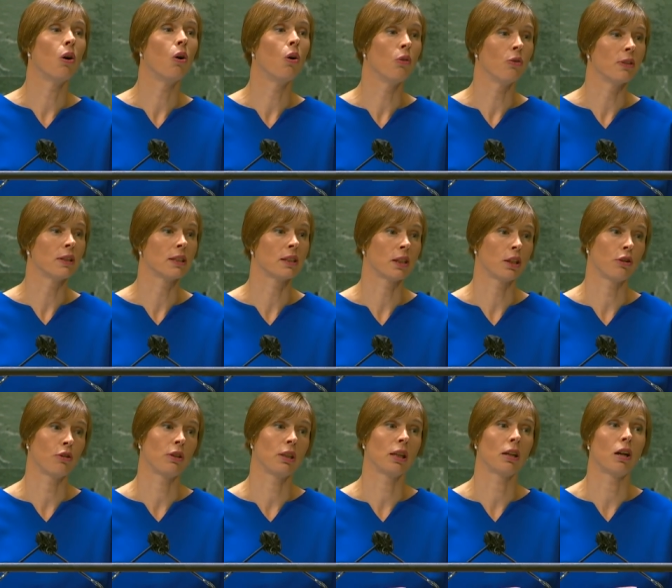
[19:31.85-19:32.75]
on the
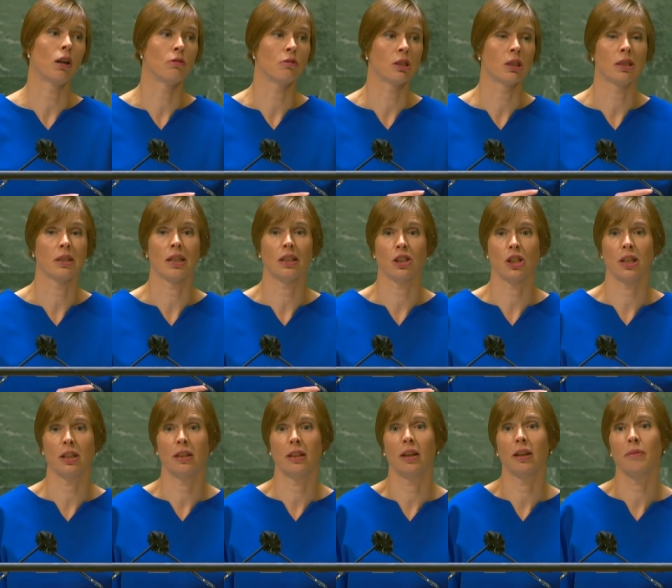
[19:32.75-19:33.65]
Security Council's
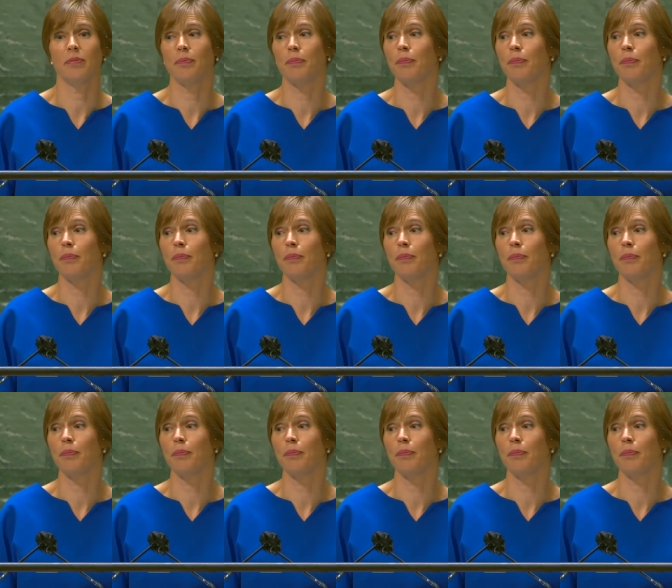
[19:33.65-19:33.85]
agenda.